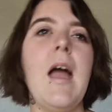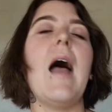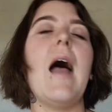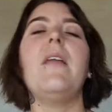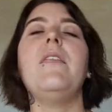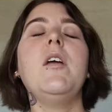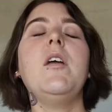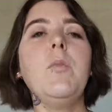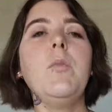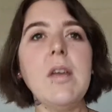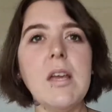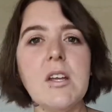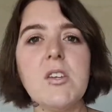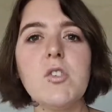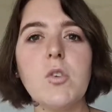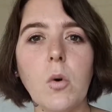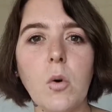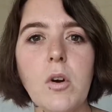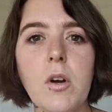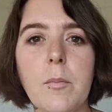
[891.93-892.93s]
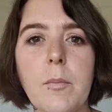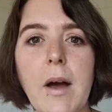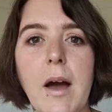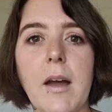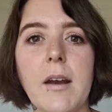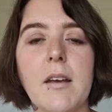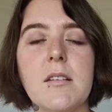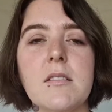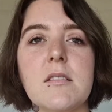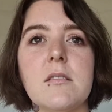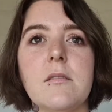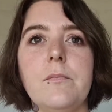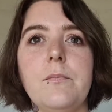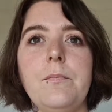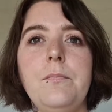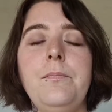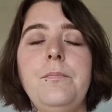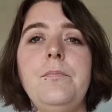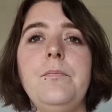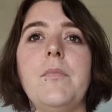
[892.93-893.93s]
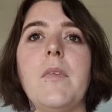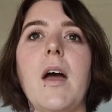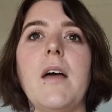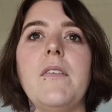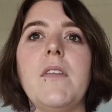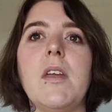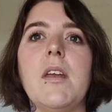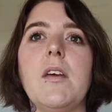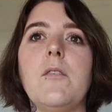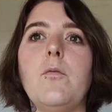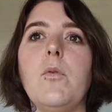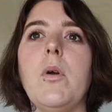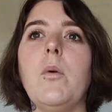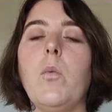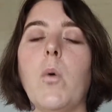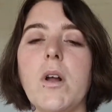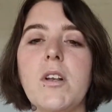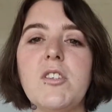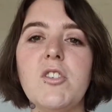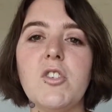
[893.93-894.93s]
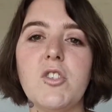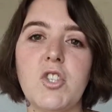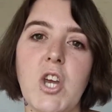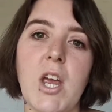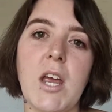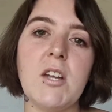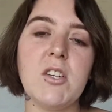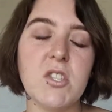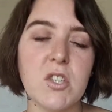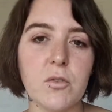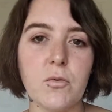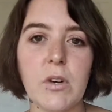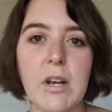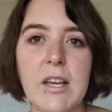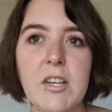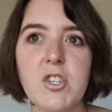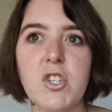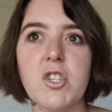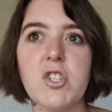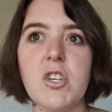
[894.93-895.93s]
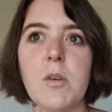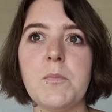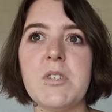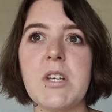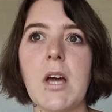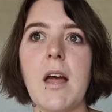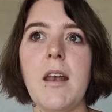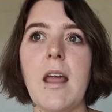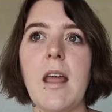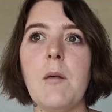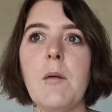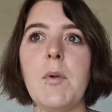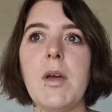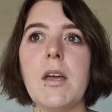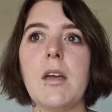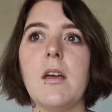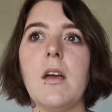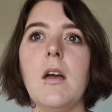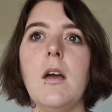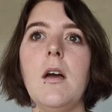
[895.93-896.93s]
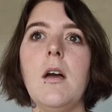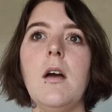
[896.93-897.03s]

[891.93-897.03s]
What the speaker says: And then we can talk about it. And then if we want to change the relationship dynamic